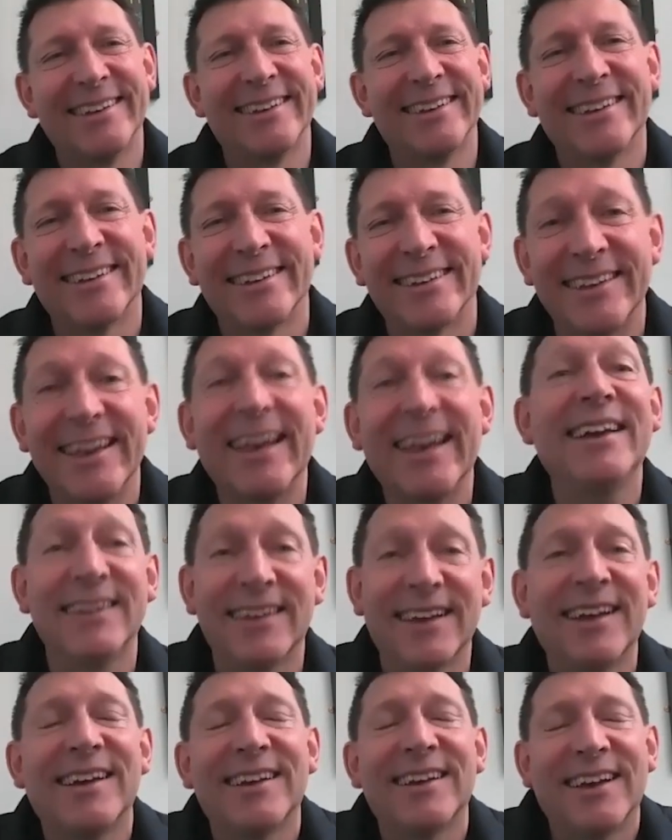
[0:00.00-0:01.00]

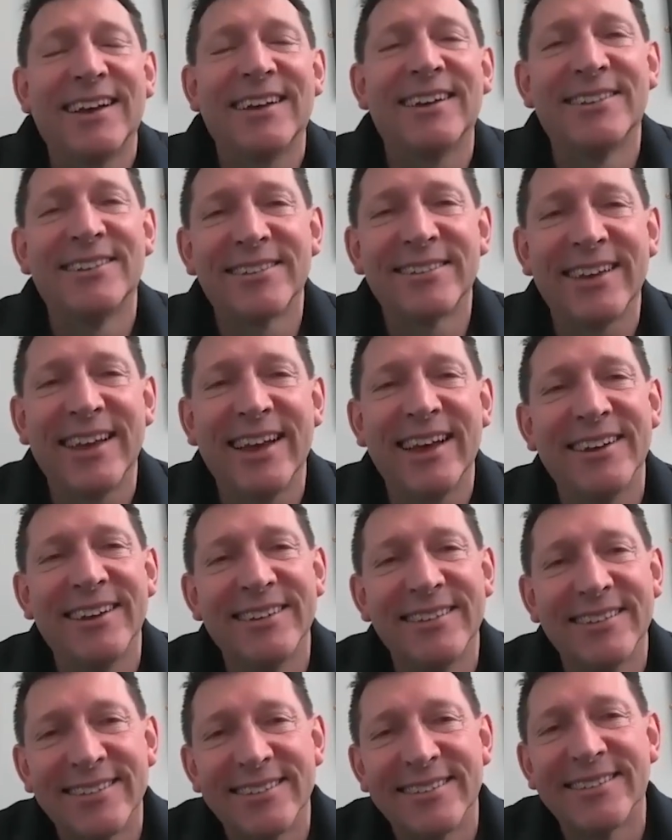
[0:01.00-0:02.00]

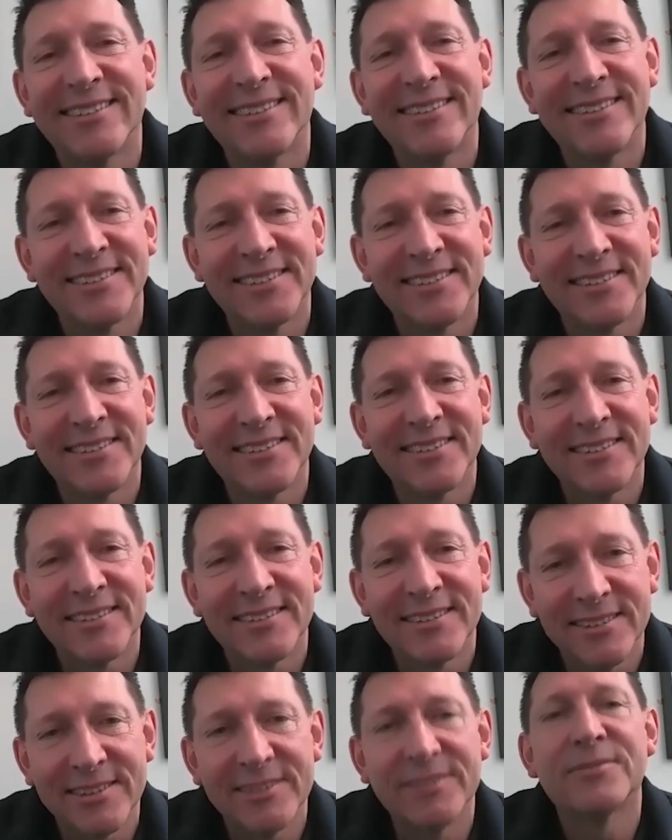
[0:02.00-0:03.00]

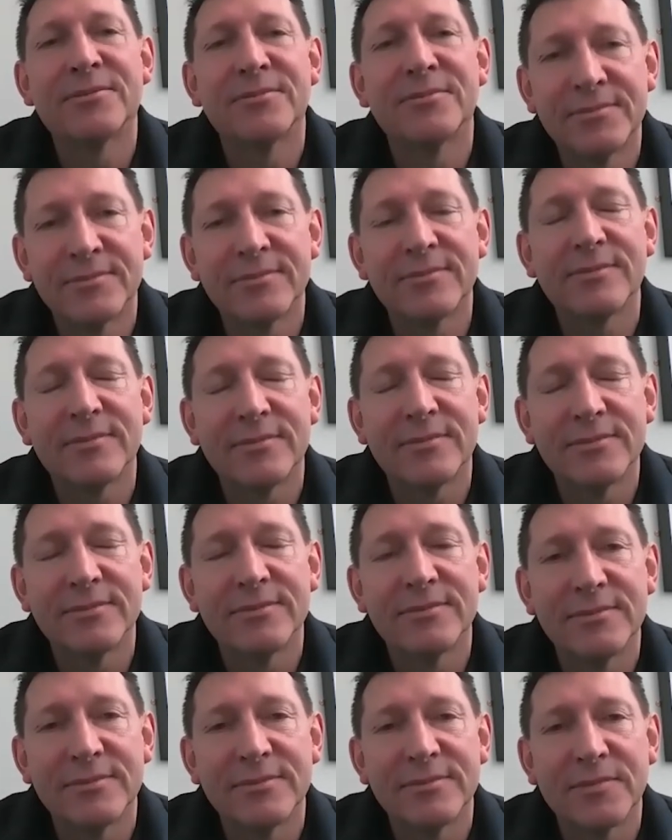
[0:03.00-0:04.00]

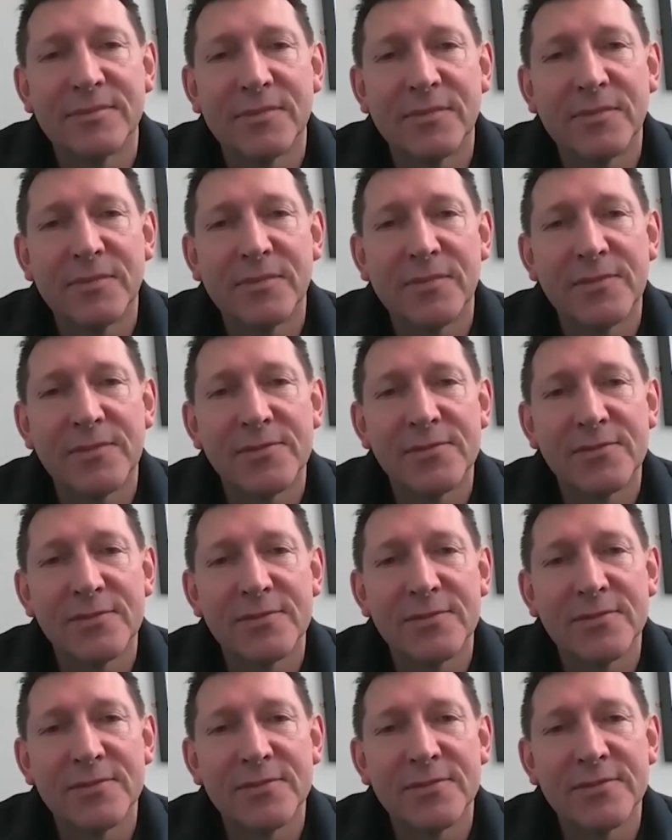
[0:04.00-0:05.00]

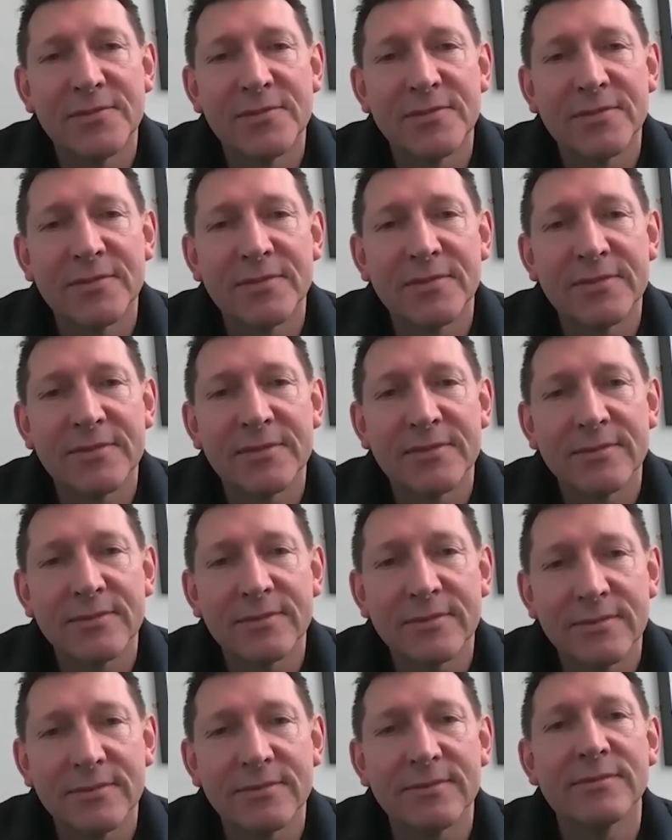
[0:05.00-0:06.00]

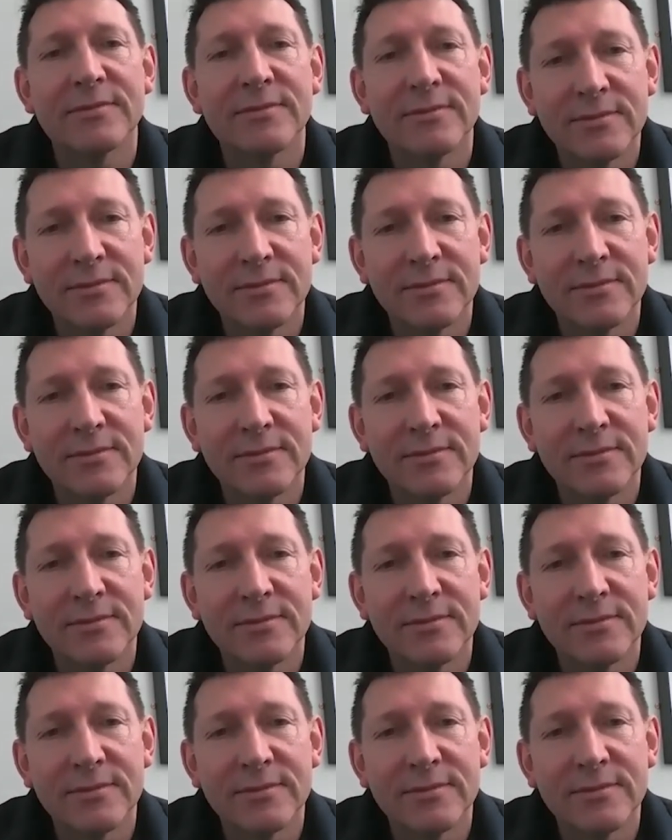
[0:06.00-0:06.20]
[no speech]